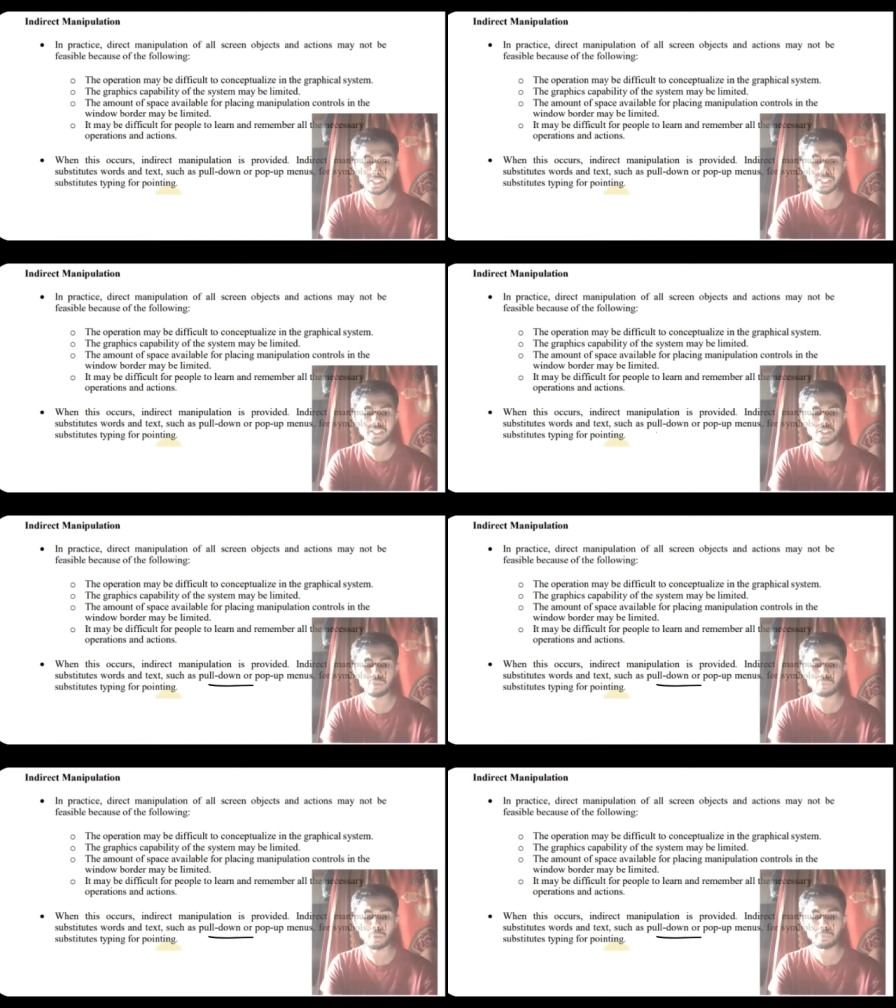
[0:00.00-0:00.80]
instead
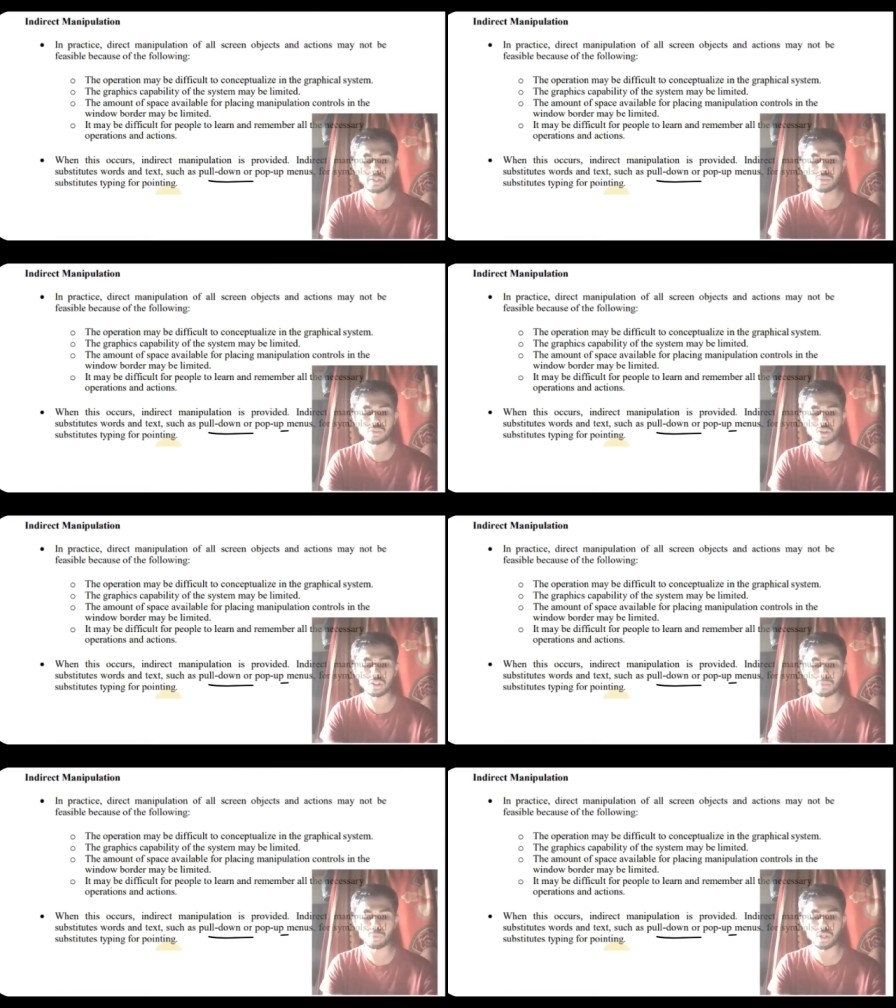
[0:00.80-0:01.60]
of pop menus or
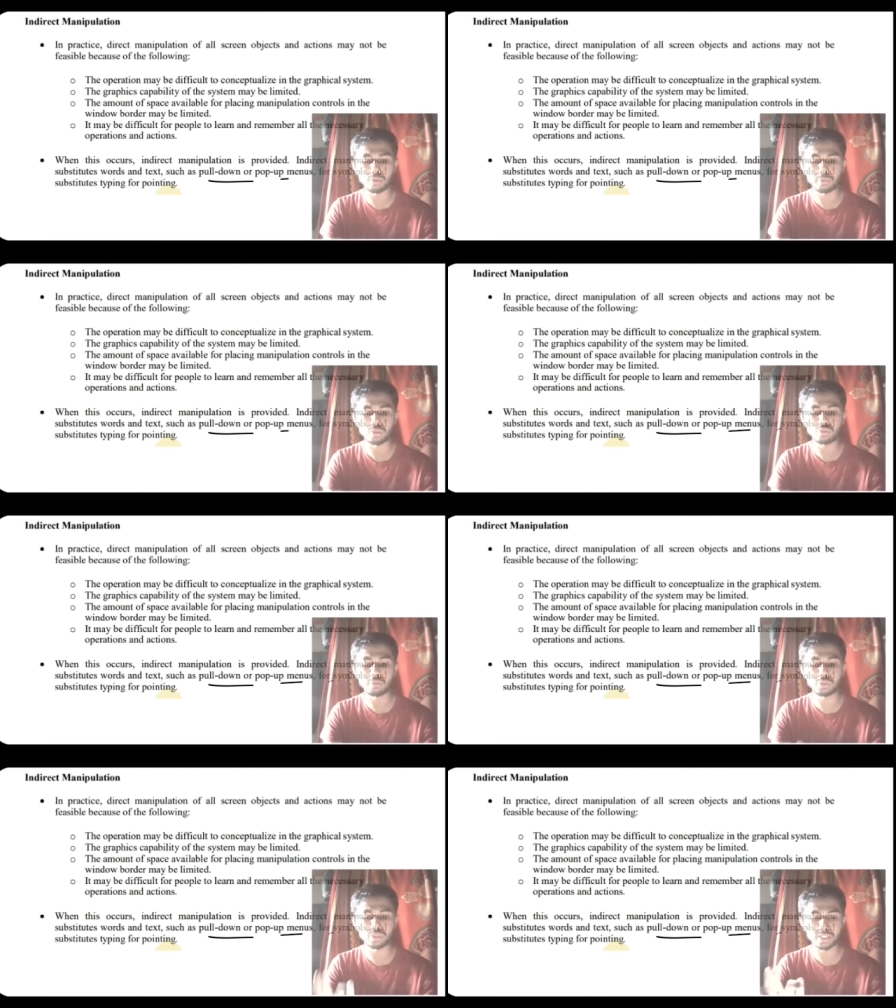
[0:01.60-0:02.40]
the pull down menus we'll
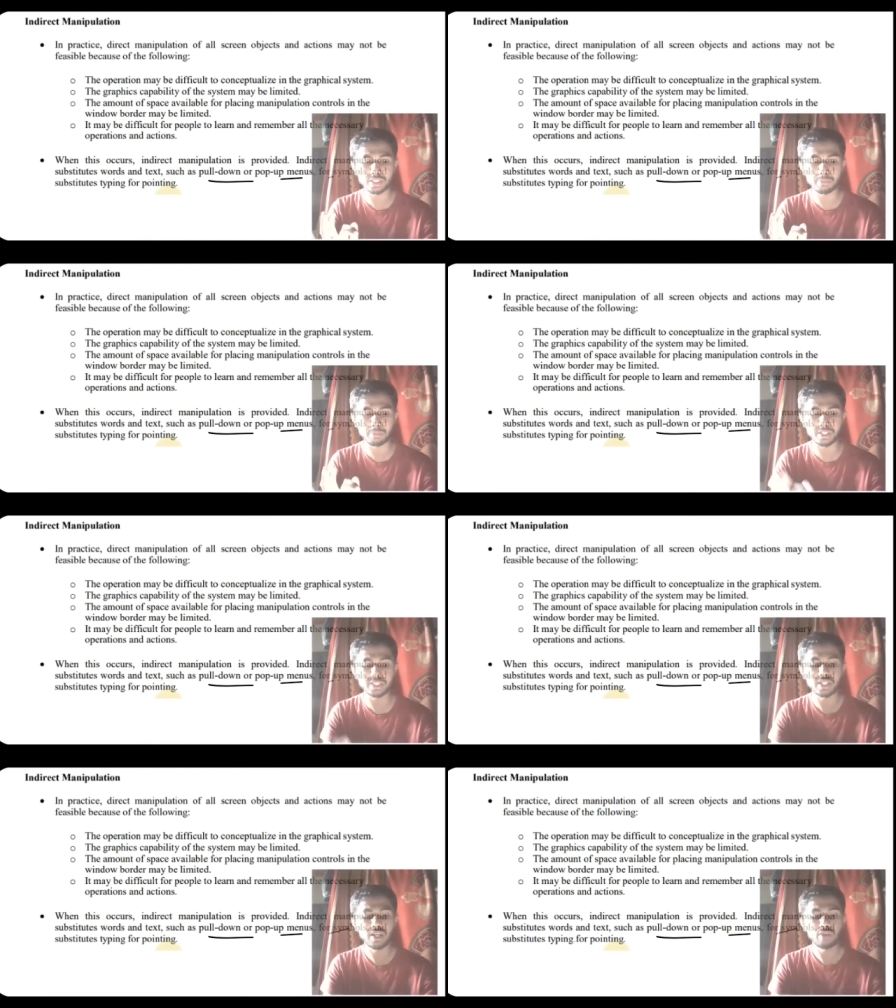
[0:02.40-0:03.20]
be using
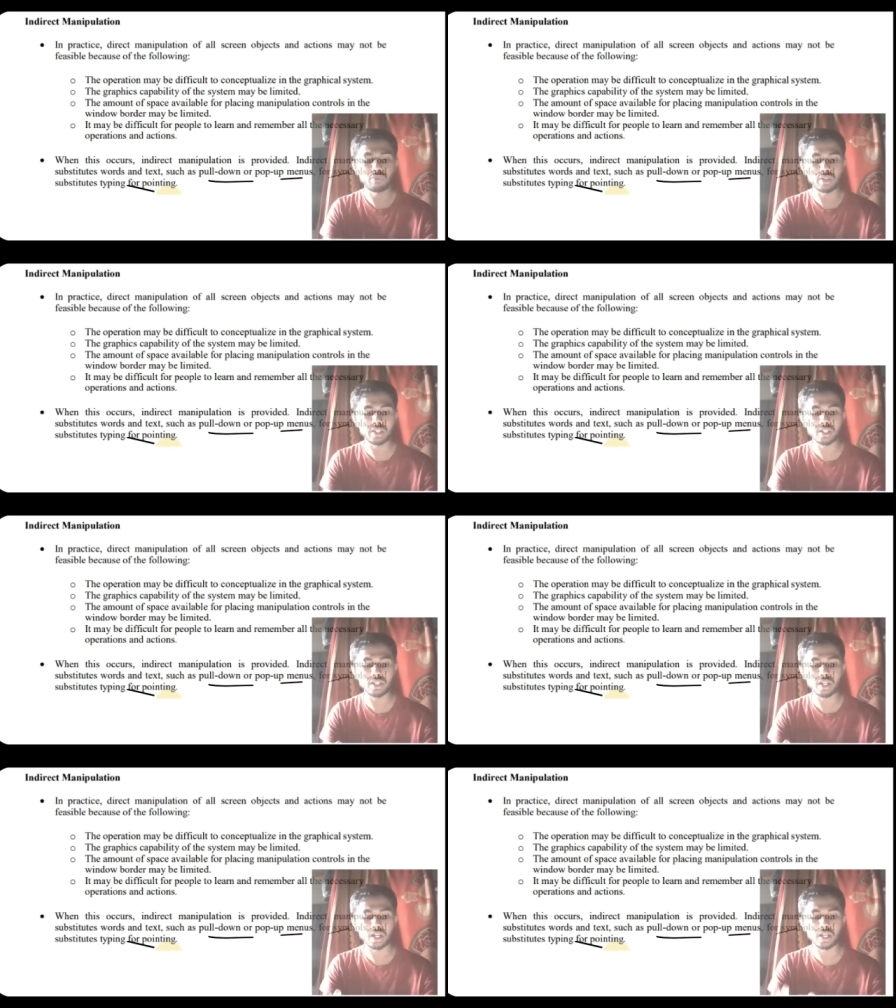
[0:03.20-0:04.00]
symbols for
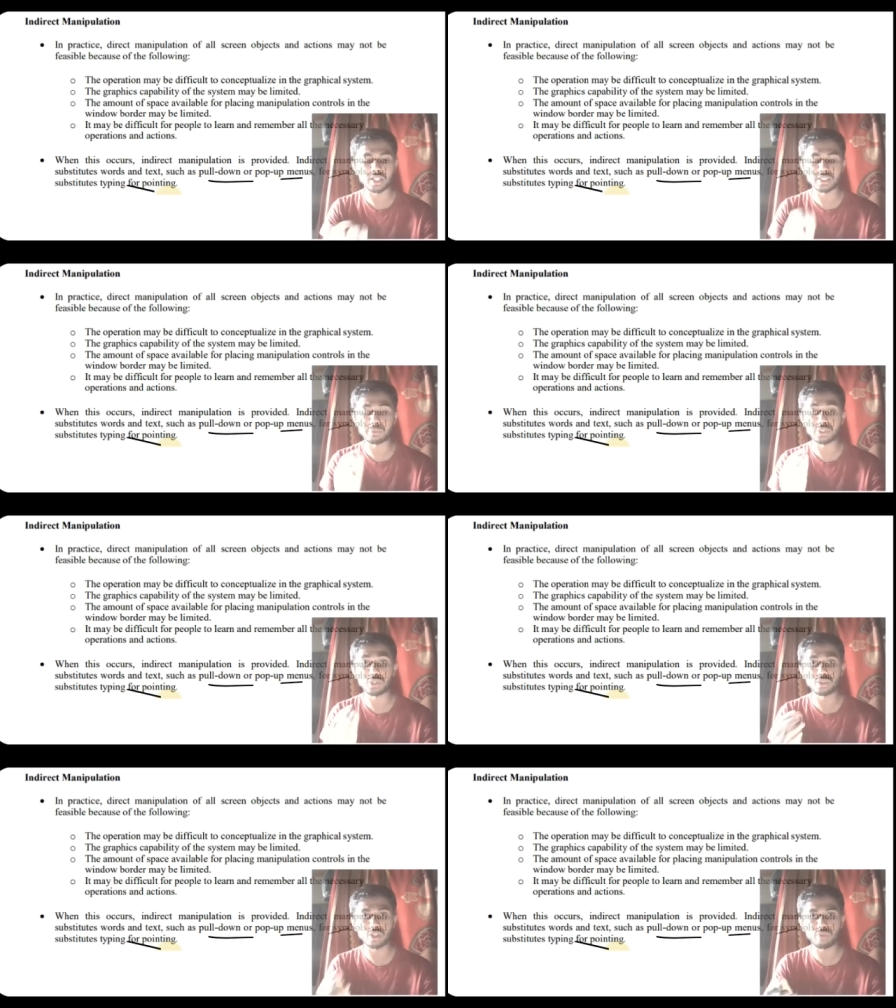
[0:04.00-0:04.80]
the uh,
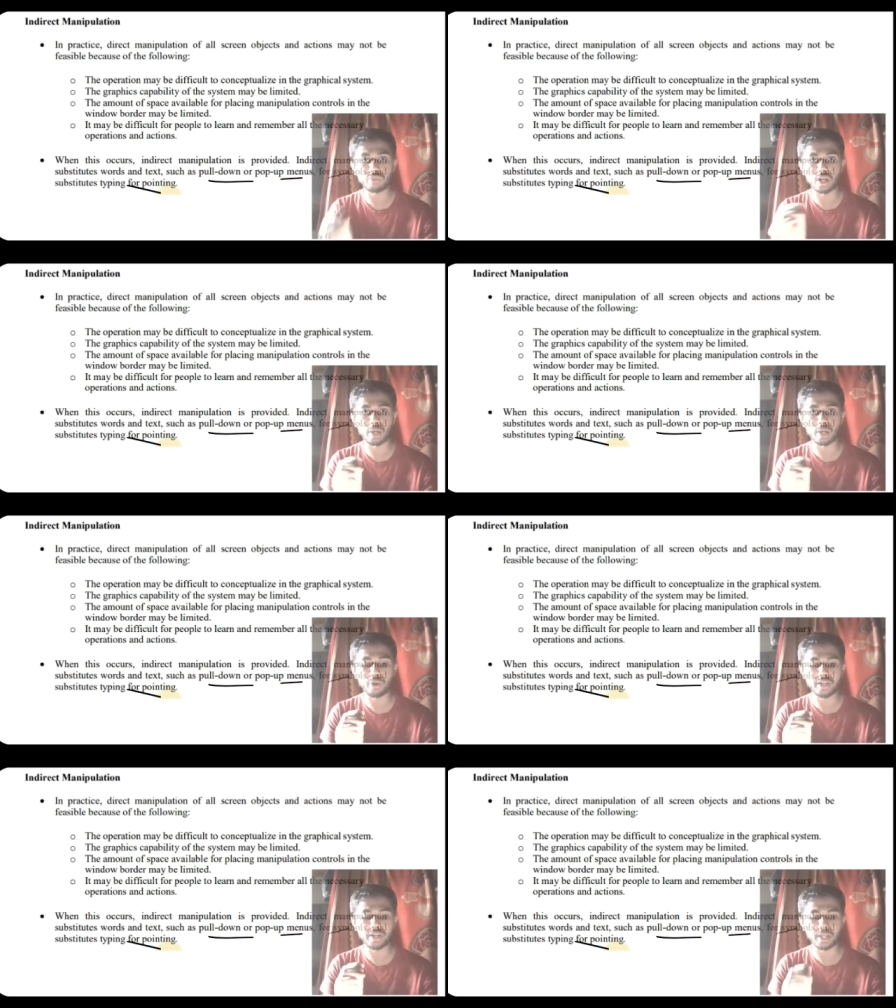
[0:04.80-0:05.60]
substitutes of uh,
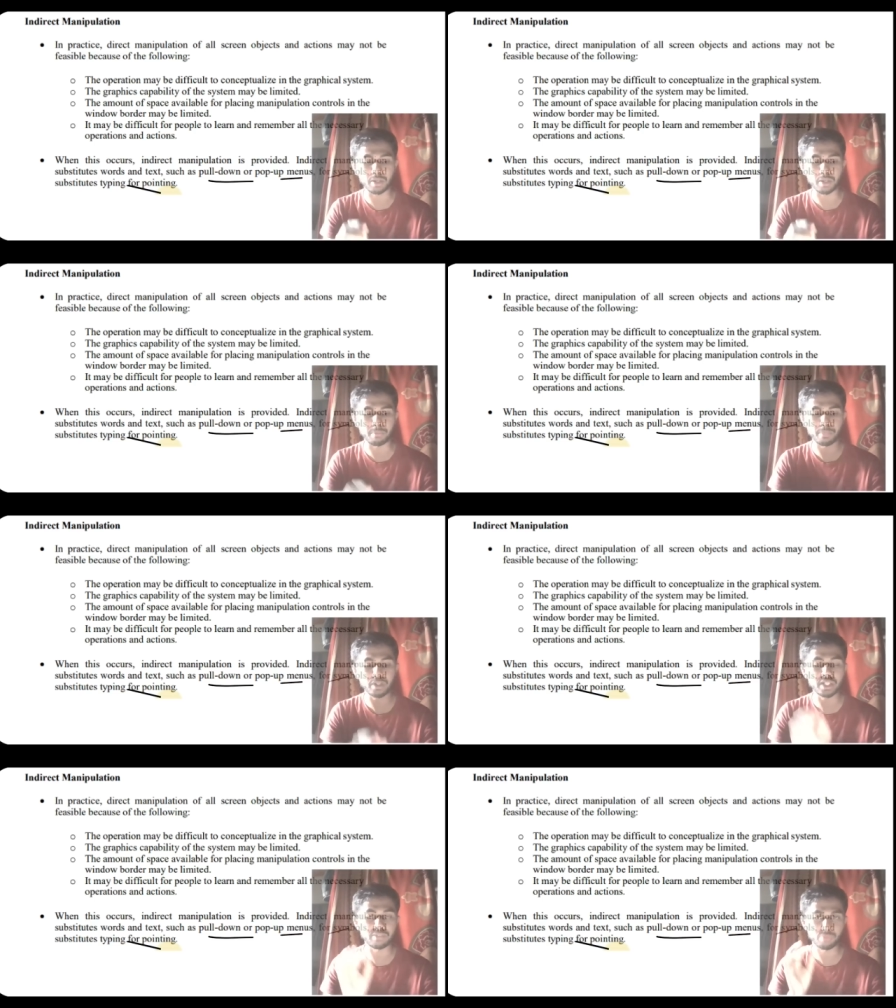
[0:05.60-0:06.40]
point typing
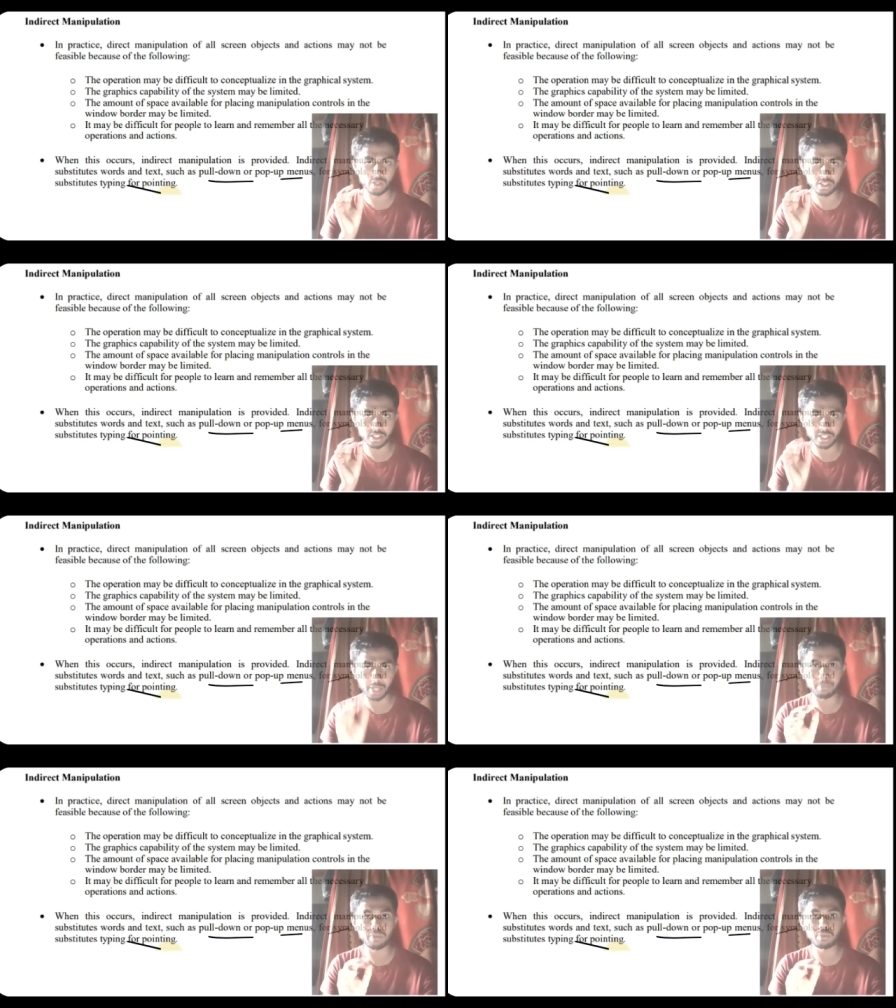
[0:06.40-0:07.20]
okay for the
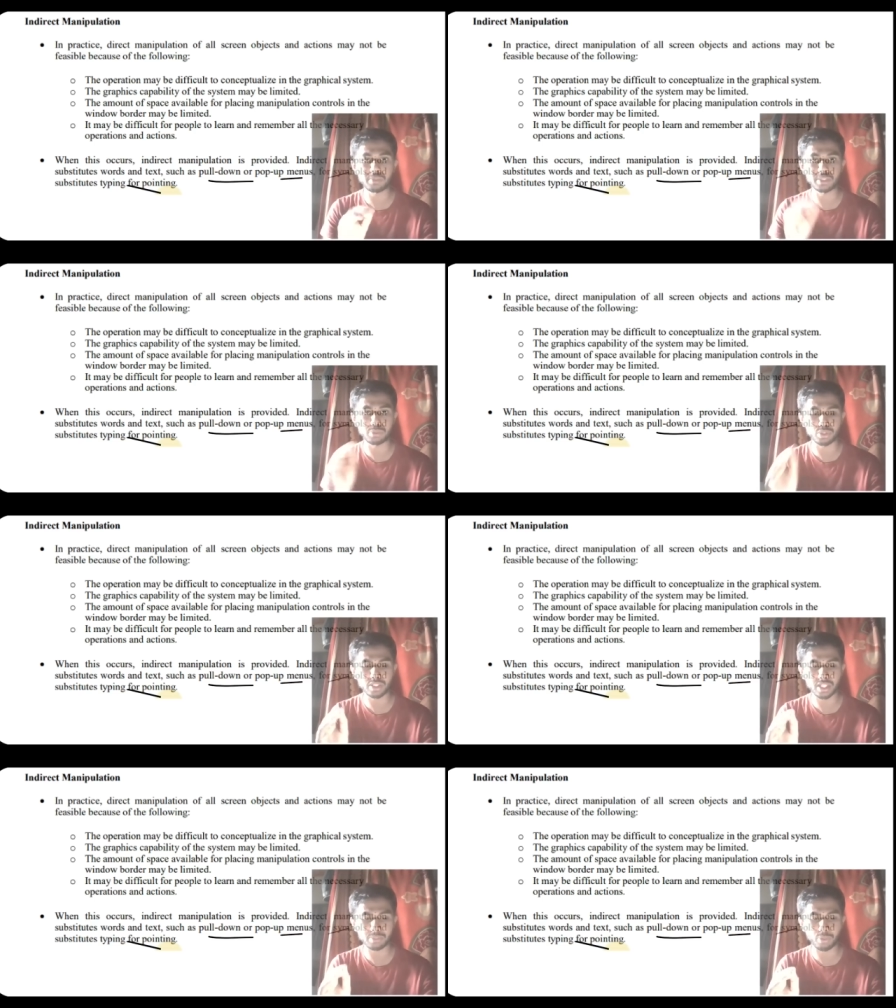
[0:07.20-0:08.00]
typing we'll be
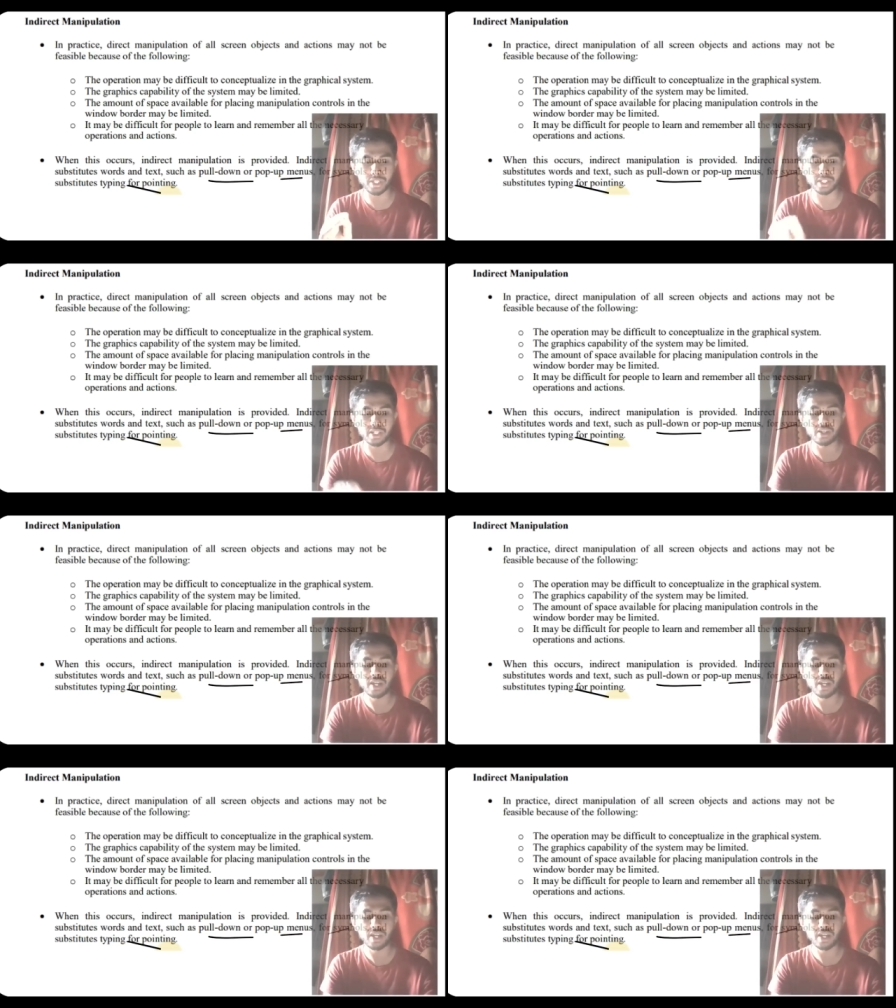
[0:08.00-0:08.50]
substituting as pointing